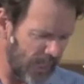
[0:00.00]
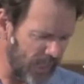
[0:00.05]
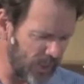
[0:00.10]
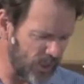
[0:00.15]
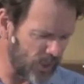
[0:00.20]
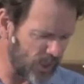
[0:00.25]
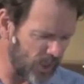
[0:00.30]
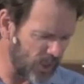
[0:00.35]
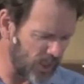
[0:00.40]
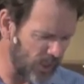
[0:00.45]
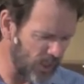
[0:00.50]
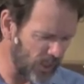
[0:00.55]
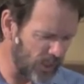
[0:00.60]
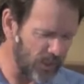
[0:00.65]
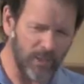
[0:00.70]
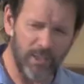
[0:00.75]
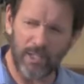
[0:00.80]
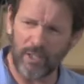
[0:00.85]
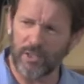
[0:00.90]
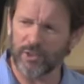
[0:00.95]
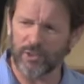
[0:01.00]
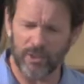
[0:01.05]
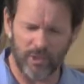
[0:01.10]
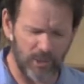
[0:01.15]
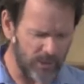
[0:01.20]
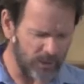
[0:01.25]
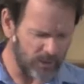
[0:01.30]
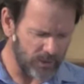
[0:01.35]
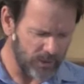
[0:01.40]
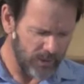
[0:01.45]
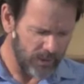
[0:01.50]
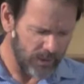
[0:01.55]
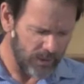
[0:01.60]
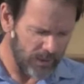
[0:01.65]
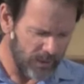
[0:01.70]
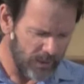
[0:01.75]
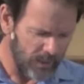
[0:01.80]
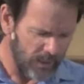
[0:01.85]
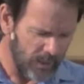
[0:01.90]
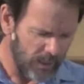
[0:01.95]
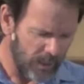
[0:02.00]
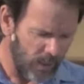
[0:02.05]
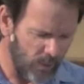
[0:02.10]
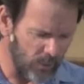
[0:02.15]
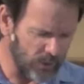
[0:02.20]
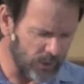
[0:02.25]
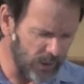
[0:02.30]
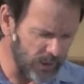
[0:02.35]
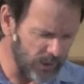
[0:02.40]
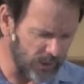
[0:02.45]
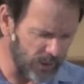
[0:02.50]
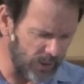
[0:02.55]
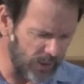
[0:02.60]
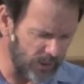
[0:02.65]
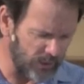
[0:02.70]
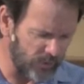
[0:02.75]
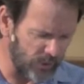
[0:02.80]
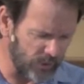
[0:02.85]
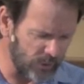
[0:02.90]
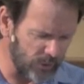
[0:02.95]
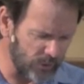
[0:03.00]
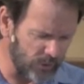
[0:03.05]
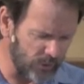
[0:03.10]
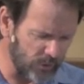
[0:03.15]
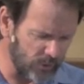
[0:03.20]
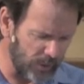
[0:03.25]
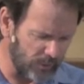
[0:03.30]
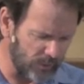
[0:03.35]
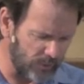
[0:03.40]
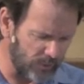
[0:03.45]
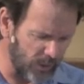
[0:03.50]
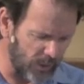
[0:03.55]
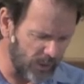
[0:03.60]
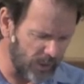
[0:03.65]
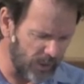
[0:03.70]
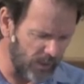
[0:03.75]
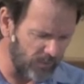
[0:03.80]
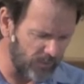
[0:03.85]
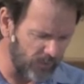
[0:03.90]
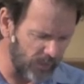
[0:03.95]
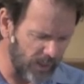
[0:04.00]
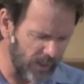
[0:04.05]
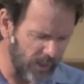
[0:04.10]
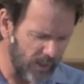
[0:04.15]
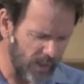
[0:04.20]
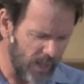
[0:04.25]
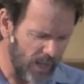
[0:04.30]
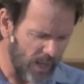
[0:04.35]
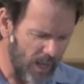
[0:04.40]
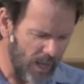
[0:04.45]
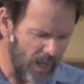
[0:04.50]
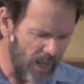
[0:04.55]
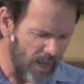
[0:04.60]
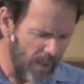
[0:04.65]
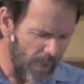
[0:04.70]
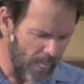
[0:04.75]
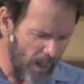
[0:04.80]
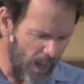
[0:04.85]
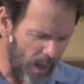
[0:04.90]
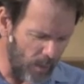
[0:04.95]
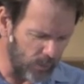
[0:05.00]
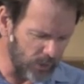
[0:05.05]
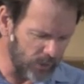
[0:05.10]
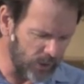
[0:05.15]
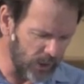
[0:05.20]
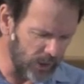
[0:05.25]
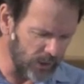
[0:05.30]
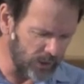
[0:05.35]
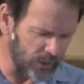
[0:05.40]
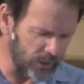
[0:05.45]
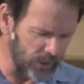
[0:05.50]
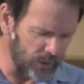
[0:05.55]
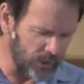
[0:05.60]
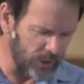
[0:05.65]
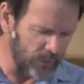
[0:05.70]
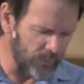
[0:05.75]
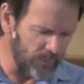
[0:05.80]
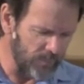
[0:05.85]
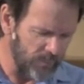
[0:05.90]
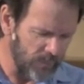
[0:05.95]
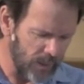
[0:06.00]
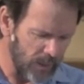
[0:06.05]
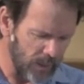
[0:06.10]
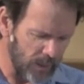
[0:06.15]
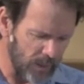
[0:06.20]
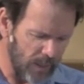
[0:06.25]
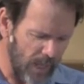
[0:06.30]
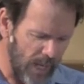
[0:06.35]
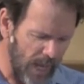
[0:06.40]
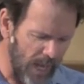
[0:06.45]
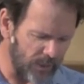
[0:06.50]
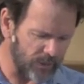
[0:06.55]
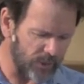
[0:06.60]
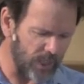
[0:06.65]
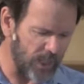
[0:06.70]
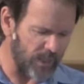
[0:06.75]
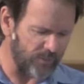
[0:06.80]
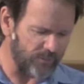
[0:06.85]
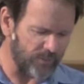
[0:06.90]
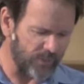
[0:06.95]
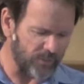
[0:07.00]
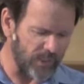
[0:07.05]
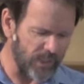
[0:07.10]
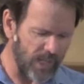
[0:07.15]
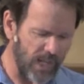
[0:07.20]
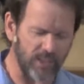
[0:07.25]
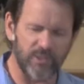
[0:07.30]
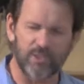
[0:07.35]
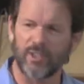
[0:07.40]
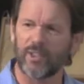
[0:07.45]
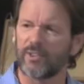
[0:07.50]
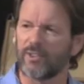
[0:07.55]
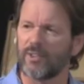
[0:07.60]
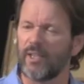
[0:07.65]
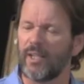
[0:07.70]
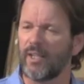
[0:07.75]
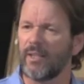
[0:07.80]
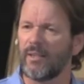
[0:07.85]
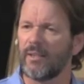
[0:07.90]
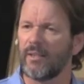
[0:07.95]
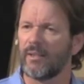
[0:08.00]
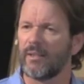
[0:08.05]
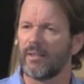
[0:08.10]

Is, look at, now listen to this. I want you to listen to these verses of Scripture very carefully. I want you to listen to Isaiah fifty-nine sixteen.